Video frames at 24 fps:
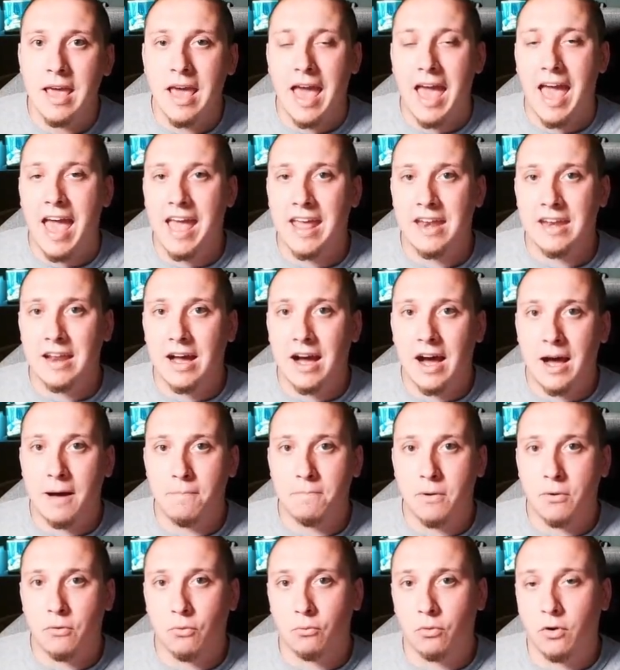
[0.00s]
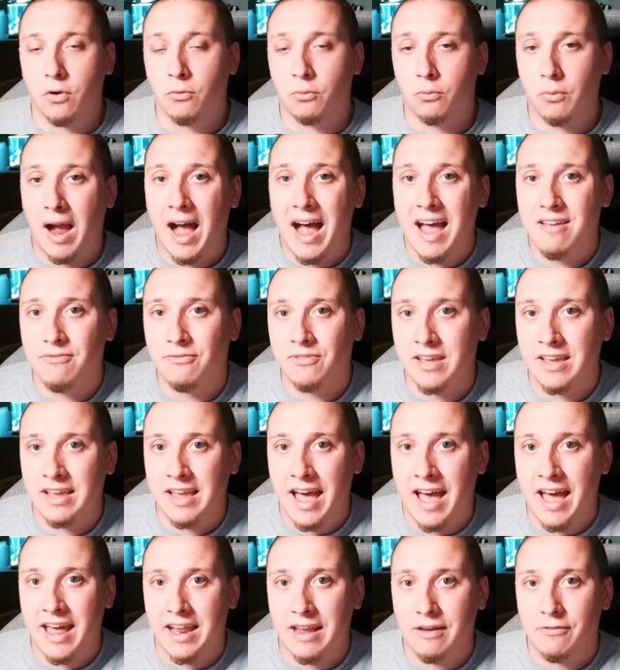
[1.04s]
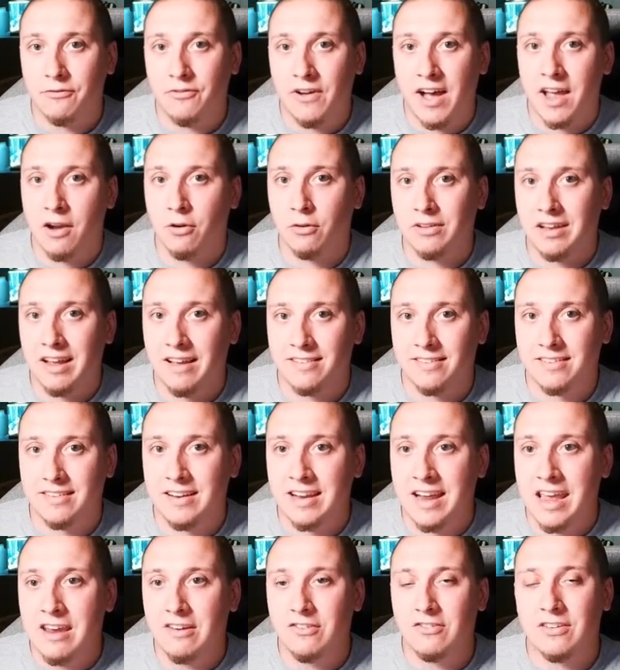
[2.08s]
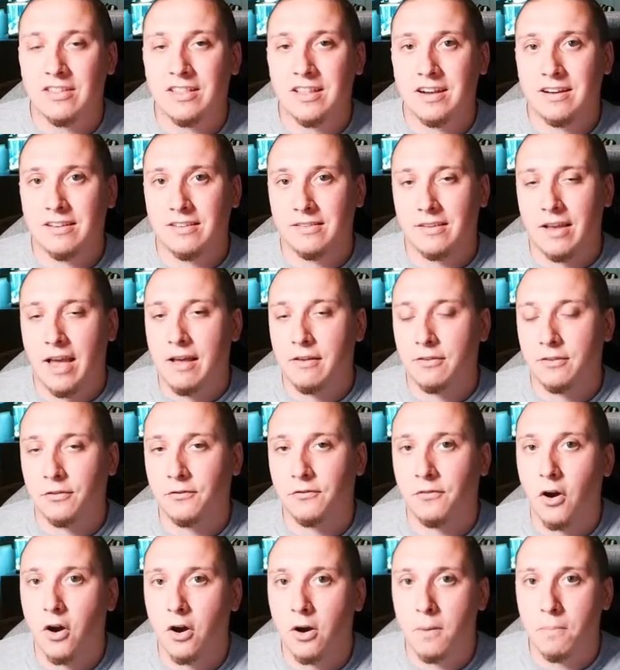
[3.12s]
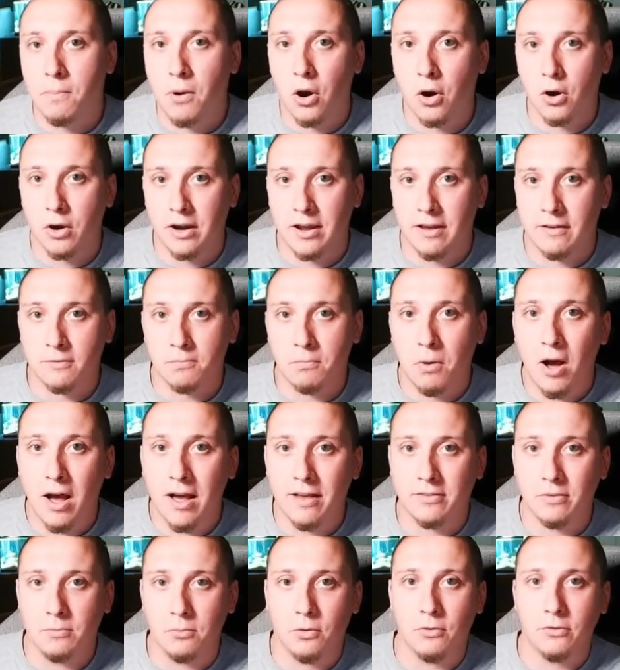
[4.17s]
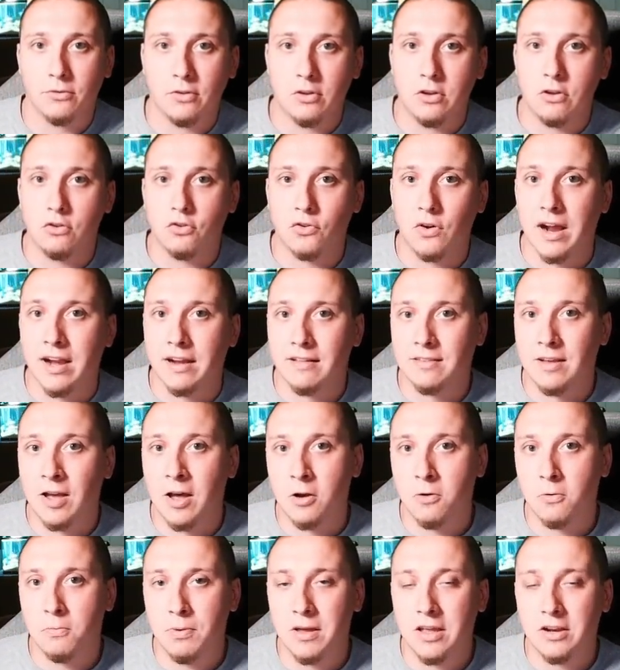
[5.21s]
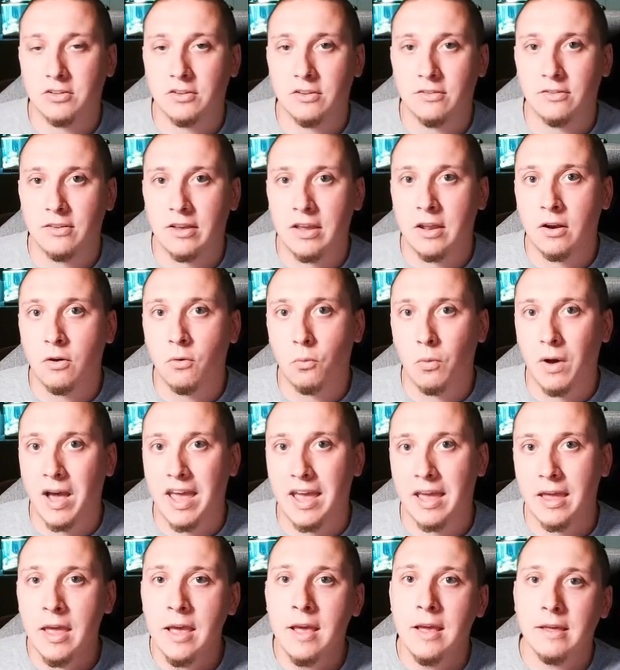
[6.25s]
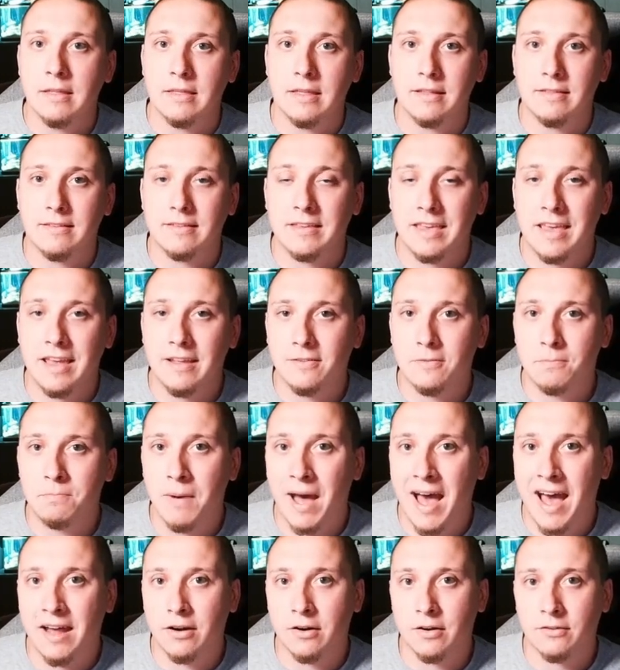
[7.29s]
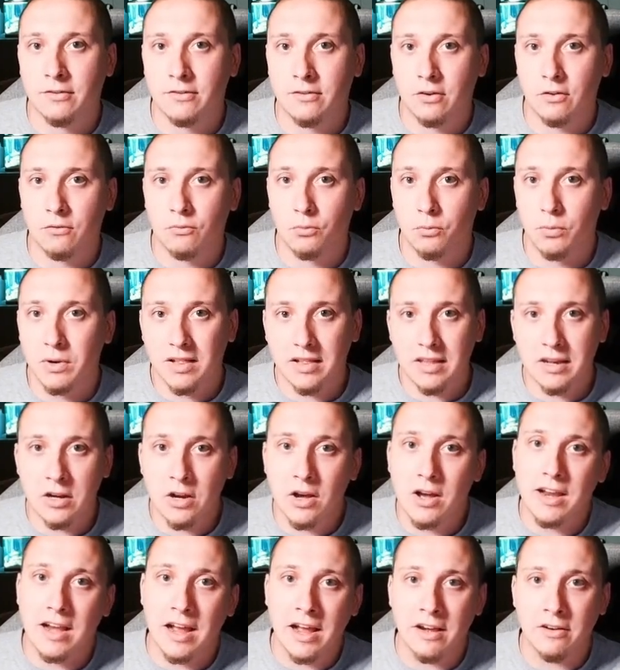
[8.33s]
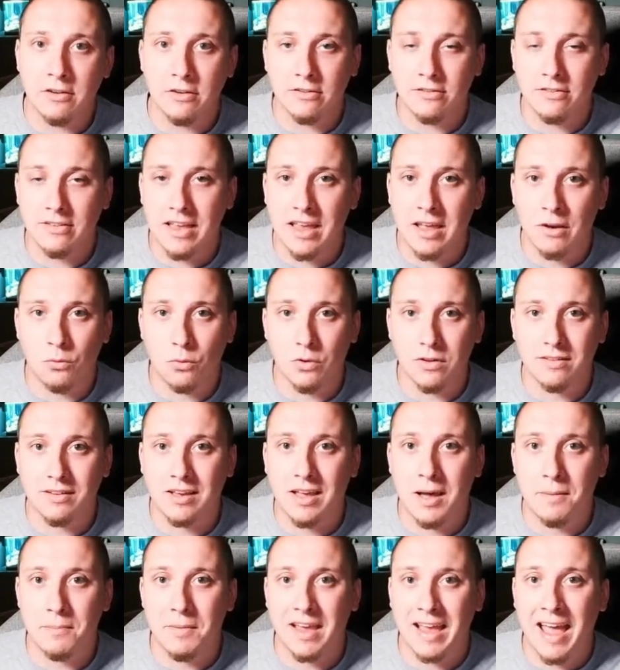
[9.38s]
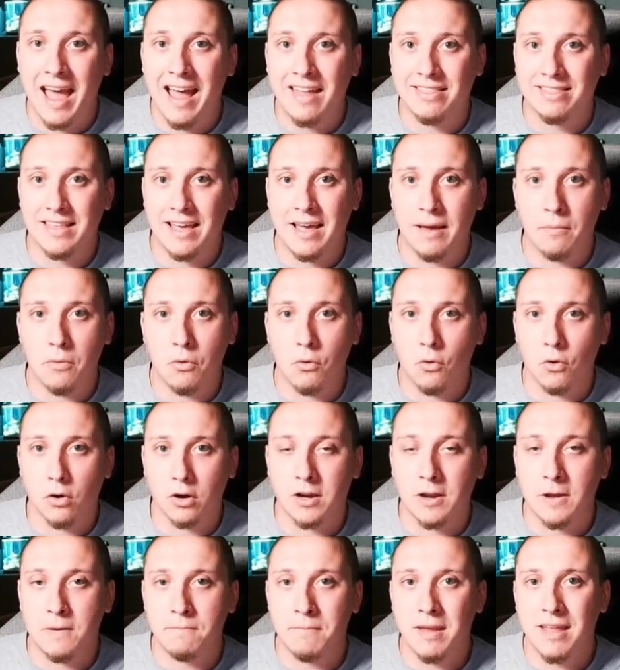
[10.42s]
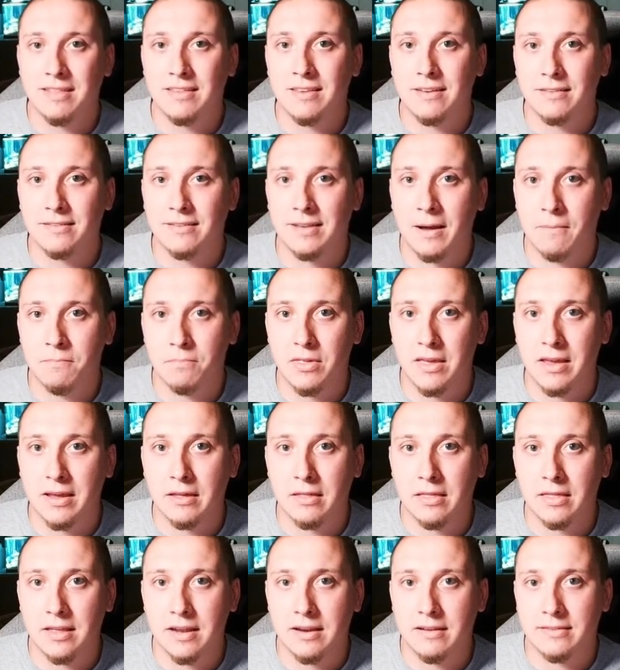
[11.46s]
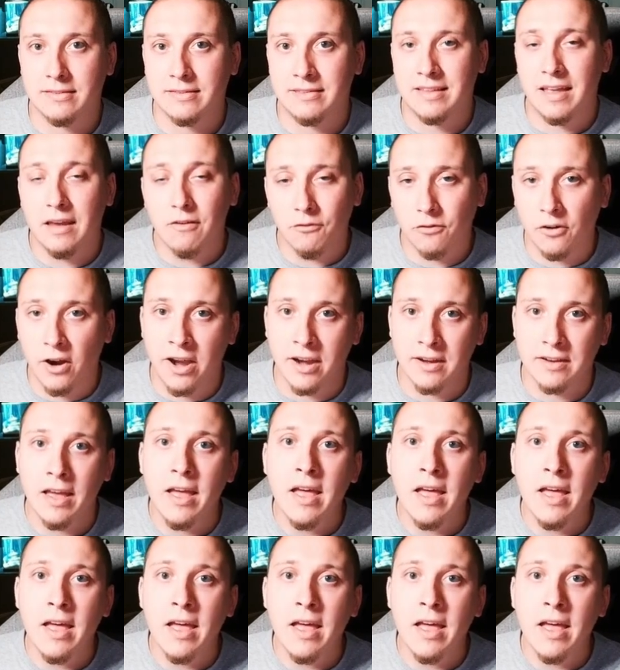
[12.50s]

end up arriving at a final destination that is as far apart as possible. So you try to tunnel pitches in a way that gets batters to really not understand what's coming at them or commit to something that is different